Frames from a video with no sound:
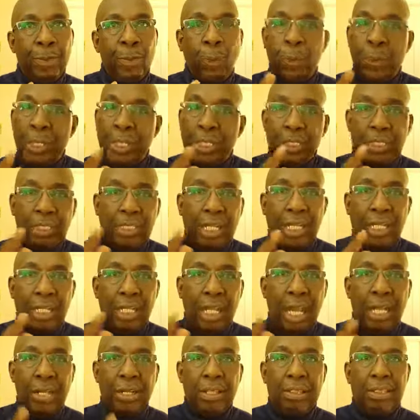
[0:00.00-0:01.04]
We can say a
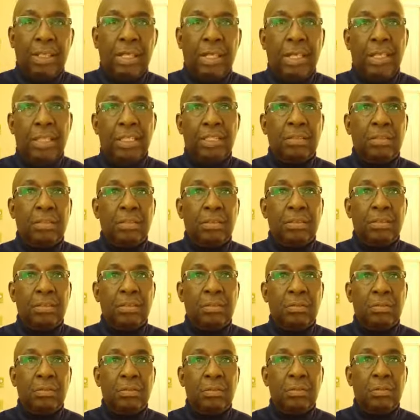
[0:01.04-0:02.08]
lot of things.
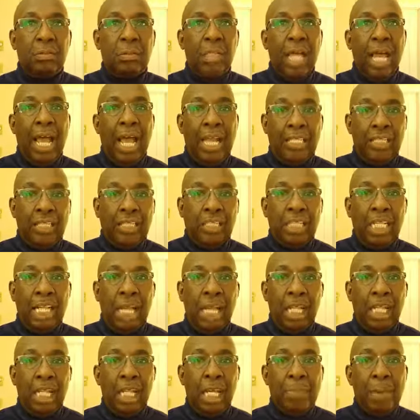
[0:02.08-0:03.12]
I can say
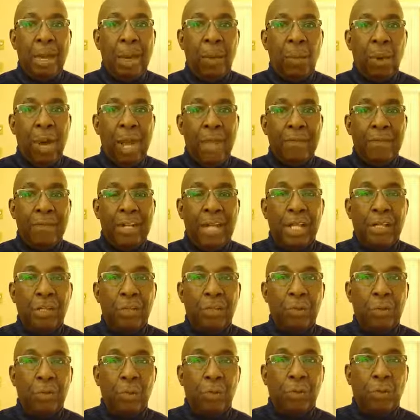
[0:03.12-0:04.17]
I love my wife and I
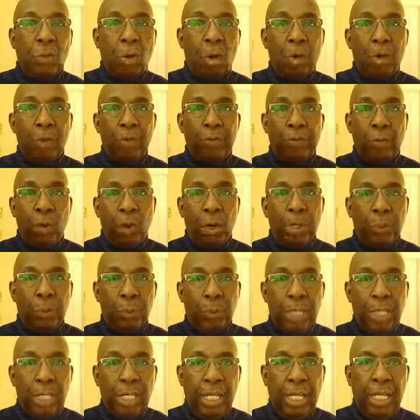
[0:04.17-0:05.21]
do going on
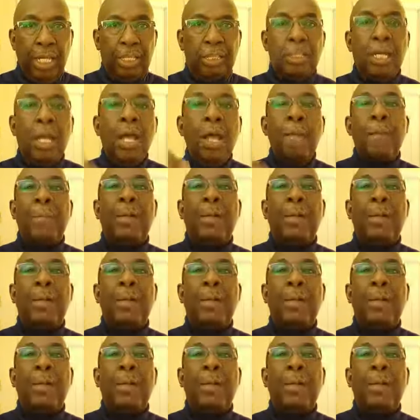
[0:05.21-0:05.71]
43 years,